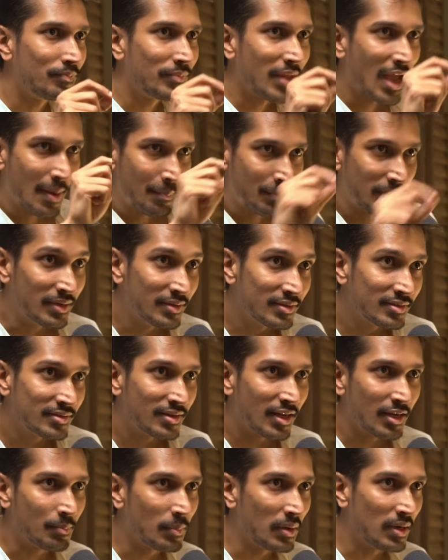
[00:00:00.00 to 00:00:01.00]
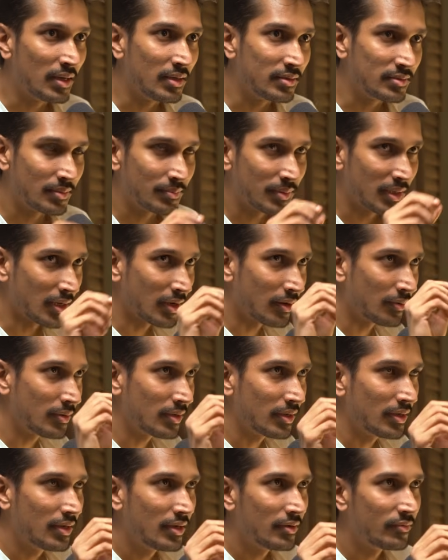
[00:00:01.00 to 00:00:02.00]
happiness, like building something
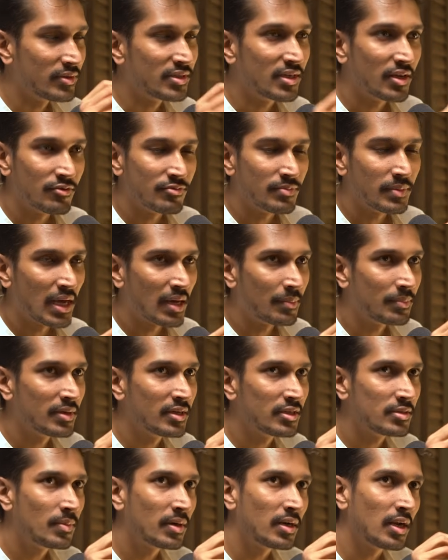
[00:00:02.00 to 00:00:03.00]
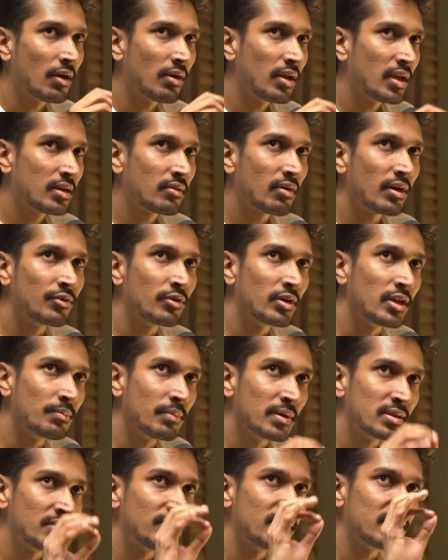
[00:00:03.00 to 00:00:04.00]
out, which gives me happiness. But now I try to keep
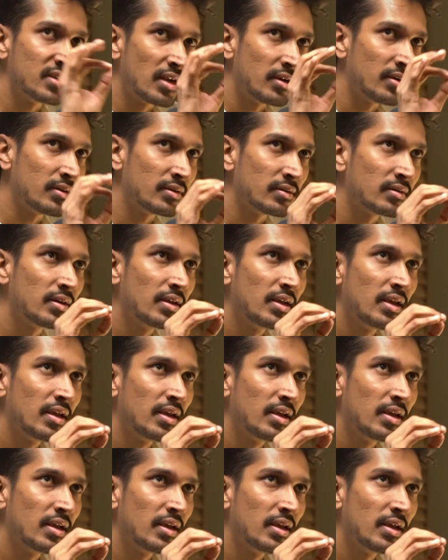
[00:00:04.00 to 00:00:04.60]
myself in center.